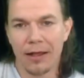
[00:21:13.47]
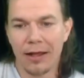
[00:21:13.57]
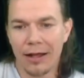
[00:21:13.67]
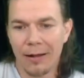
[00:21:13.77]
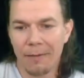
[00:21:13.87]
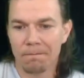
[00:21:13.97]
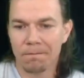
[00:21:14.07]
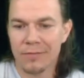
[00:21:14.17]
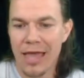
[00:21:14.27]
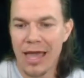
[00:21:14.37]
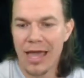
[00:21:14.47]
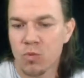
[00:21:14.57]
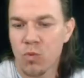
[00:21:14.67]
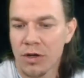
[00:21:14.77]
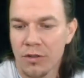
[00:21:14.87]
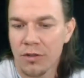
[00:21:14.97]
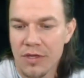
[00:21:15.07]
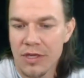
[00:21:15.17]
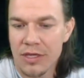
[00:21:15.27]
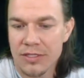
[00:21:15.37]
That is one of the
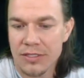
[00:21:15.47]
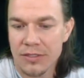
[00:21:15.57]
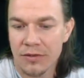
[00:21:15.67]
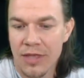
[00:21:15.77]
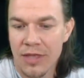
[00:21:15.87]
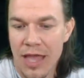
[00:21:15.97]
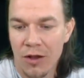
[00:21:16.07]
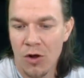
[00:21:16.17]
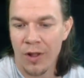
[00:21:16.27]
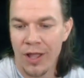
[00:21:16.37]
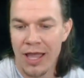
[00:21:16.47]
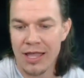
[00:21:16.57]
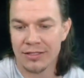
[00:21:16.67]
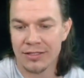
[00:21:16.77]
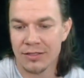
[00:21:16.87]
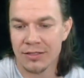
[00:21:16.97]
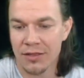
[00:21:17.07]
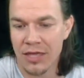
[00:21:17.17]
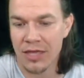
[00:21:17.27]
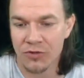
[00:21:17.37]
things that, oh, hey,
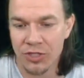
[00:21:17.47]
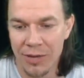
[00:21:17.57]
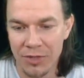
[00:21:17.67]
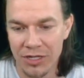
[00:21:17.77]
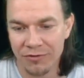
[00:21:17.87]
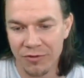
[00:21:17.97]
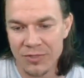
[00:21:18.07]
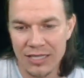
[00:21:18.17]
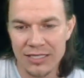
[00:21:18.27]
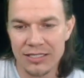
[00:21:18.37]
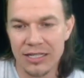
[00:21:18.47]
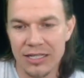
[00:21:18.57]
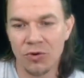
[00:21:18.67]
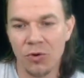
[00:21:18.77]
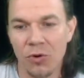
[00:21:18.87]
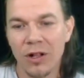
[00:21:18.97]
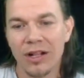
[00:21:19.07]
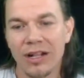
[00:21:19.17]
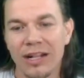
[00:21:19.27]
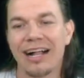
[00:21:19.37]
Tina, thanks for chiming in from Texas. That's cool.
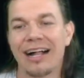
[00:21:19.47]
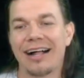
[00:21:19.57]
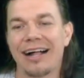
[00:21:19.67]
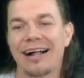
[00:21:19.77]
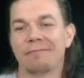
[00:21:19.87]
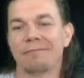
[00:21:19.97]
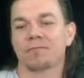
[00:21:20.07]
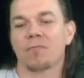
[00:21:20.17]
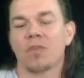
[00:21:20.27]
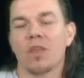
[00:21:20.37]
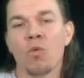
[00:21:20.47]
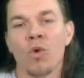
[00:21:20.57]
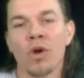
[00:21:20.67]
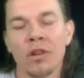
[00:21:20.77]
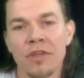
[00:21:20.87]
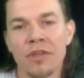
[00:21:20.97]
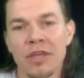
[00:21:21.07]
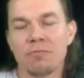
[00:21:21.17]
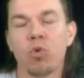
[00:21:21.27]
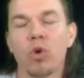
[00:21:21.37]
One of the
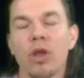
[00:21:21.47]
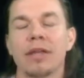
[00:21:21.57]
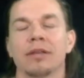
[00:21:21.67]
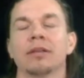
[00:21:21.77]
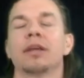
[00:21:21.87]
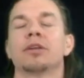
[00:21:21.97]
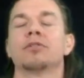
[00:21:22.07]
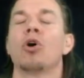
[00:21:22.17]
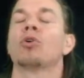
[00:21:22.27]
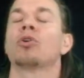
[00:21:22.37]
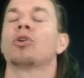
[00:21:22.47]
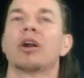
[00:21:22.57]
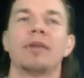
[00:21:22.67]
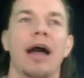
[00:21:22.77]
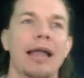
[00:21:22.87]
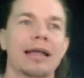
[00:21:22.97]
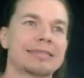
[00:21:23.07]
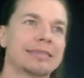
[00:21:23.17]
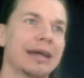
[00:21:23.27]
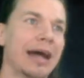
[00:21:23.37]
things, women and low carb
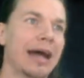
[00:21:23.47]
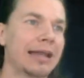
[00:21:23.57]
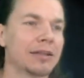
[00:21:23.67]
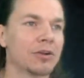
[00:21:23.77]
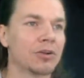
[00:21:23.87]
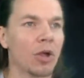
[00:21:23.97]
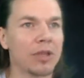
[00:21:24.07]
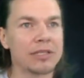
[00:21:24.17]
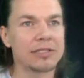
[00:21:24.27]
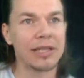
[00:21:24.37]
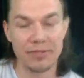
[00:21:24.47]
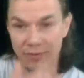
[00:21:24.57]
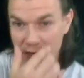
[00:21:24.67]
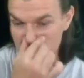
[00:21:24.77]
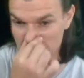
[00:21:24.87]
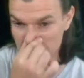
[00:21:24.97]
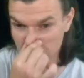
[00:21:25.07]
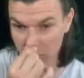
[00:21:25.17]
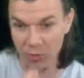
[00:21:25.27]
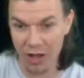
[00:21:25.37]
diets, God, I don't know how many times I've had to
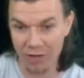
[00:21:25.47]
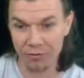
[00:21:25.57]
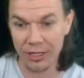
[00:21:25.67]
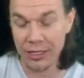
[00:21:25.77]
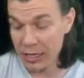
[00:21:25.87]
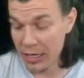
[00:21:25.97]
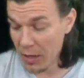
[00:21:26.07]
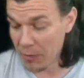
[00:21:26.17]
pull them off of it.